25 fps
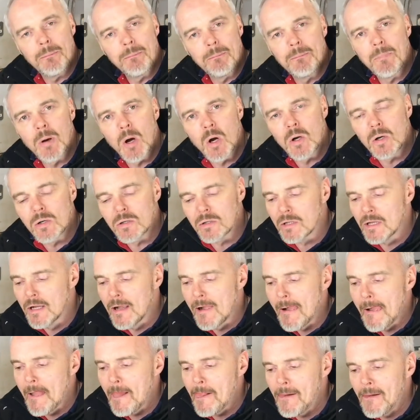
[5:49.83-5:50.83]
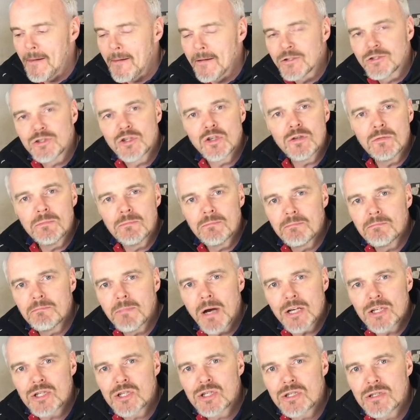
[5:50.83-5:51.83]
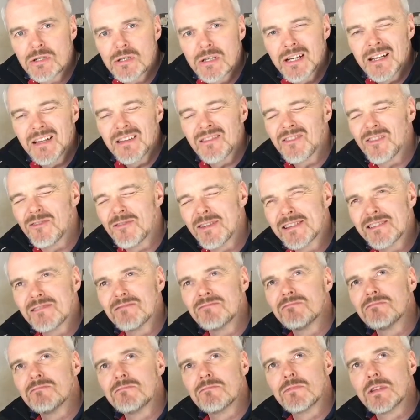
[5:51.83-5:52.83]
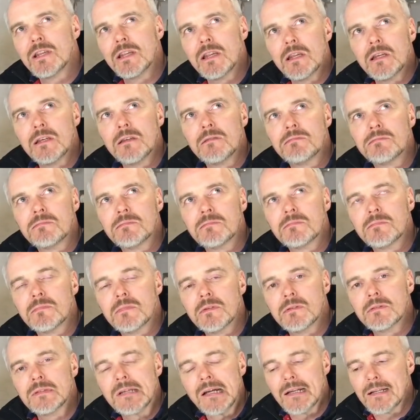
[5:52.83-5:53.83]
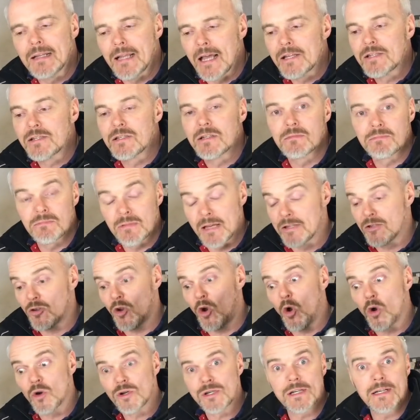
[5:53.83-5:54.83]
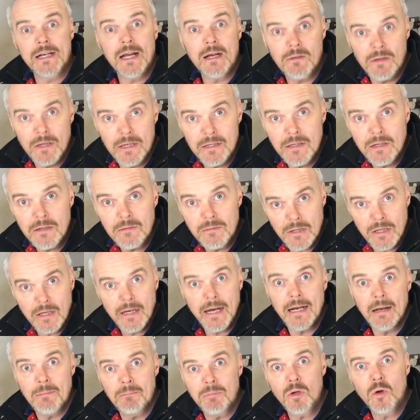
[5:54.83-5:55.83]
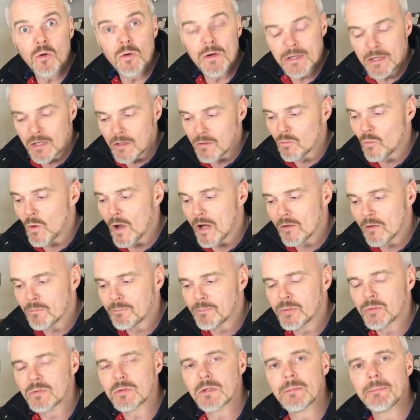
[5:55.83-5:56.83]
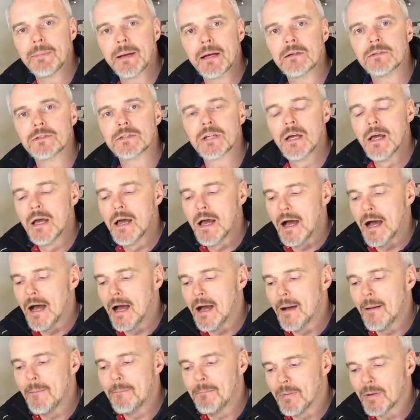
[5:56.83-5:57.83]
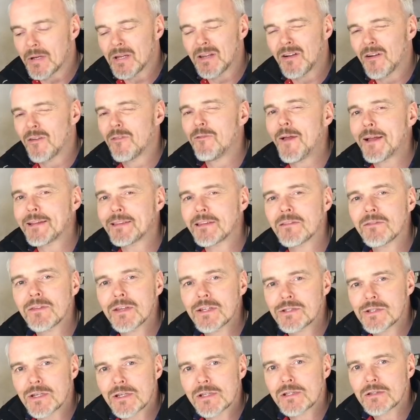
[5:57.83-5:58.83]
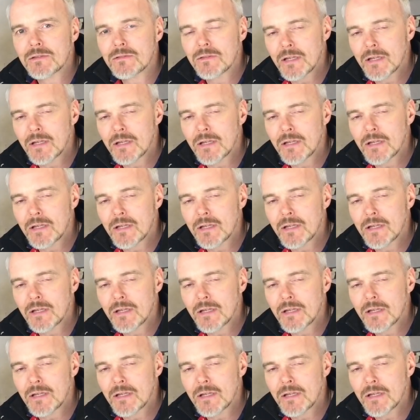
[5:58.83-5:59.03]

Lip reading: bottle. Too much, there isn't really, unless it's horsing out and you're kind of blowing your weld pool about, but you're effectively just